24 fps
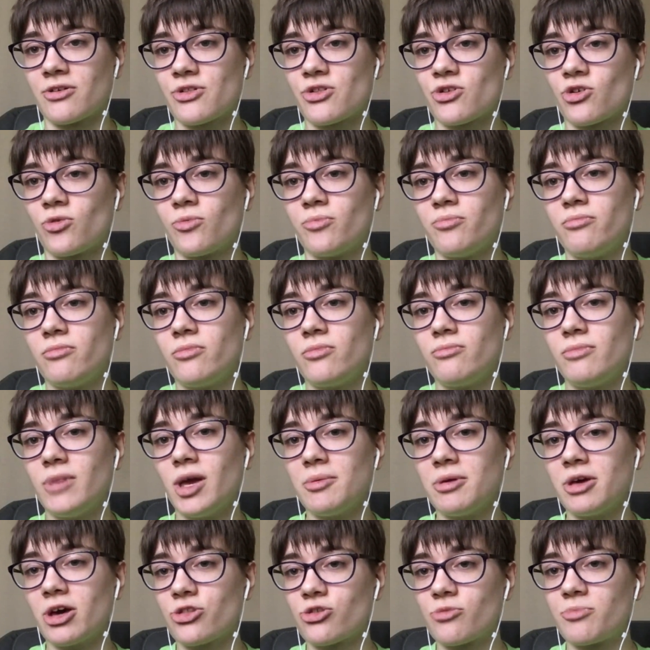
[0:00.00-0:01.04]
so
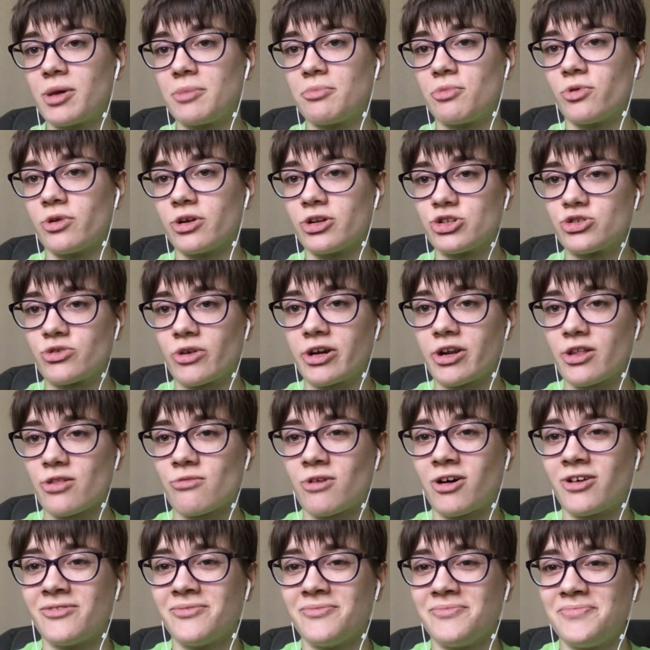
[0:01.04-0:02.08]
maybe other people would enjoy it as
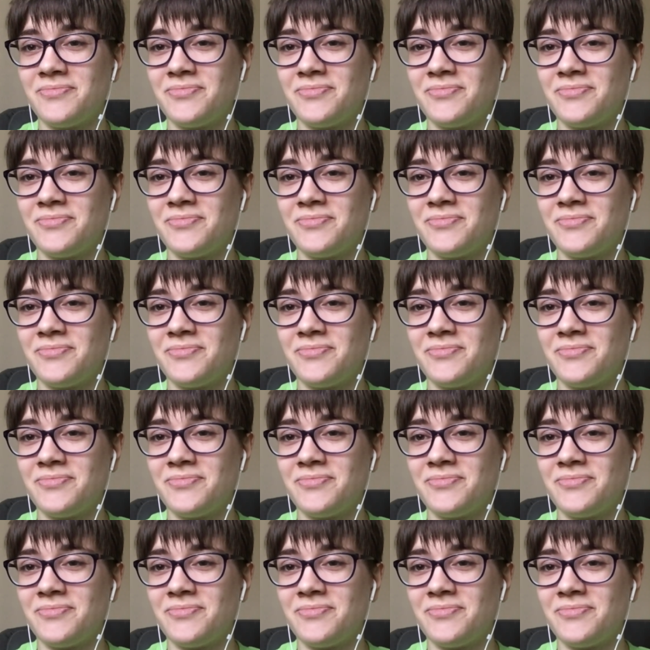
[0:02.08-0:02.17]
well.